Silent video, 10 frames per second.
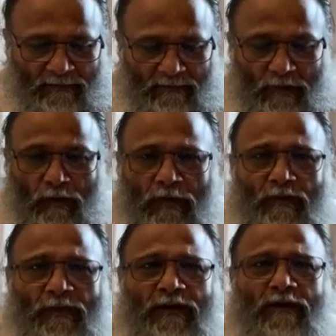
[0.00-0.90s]

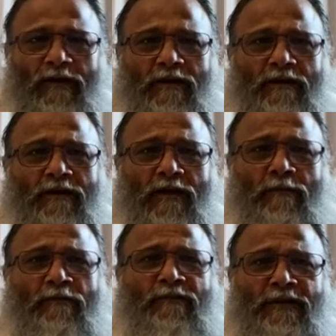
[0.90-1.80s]
Broken wheat,
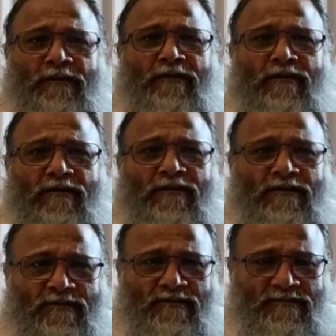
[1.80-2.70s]
dharam wheat,
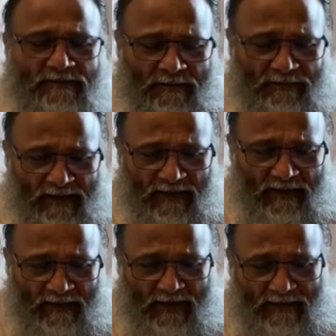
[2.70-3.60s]
something
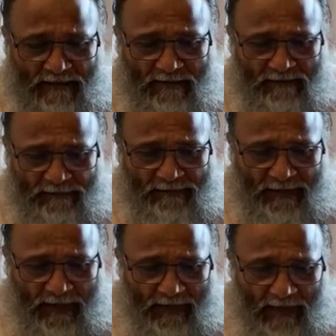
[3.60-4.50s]
like that.
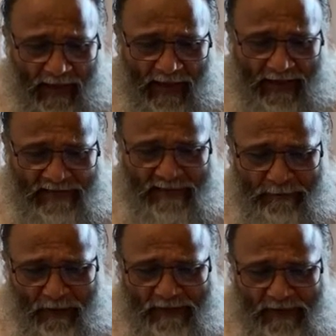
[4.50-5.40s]
As
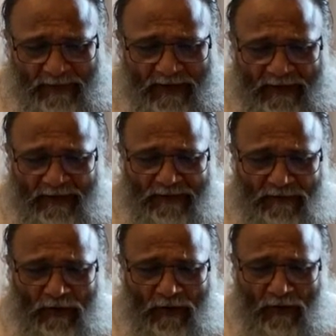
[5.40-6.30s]
impossible it is
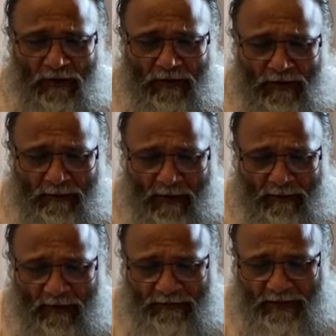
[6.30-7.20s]
for all the
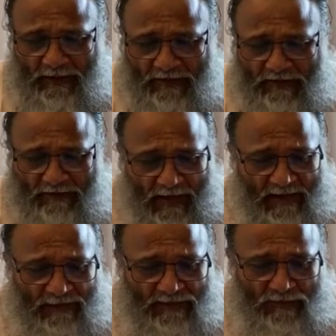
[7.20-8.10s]
above three
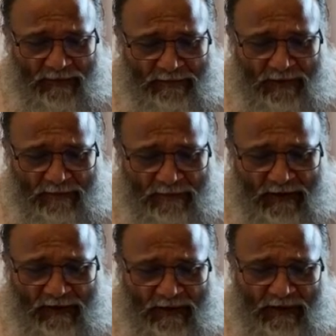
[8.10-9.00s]
desires to be
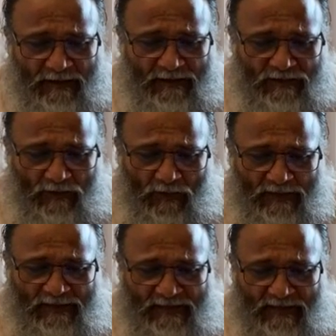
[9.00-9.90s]
fulfilled, so
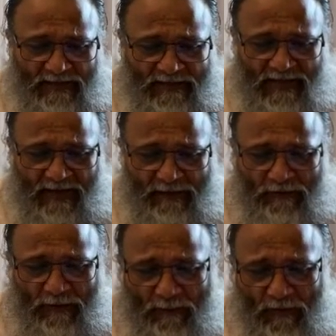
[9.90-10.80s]
is the desire
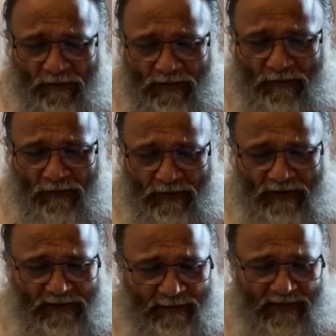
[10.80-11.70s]
to remove
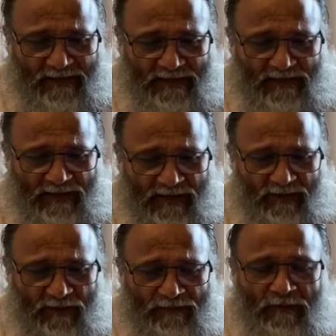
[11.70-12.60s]
ignorance by the
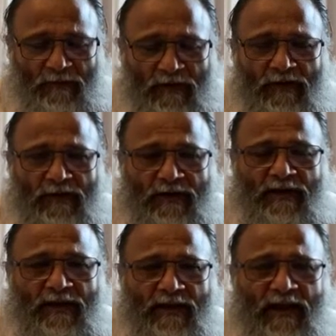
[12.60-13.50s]
strength of the
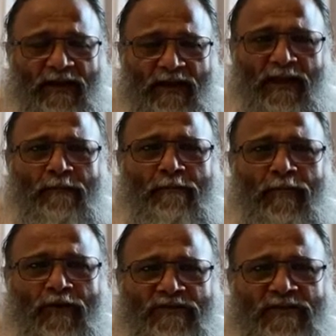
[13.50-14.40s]
word an
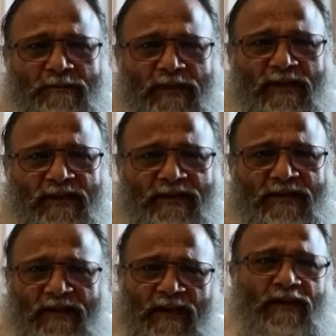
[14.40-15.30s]

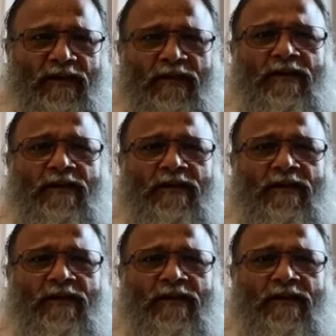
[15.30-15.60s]
impossibility.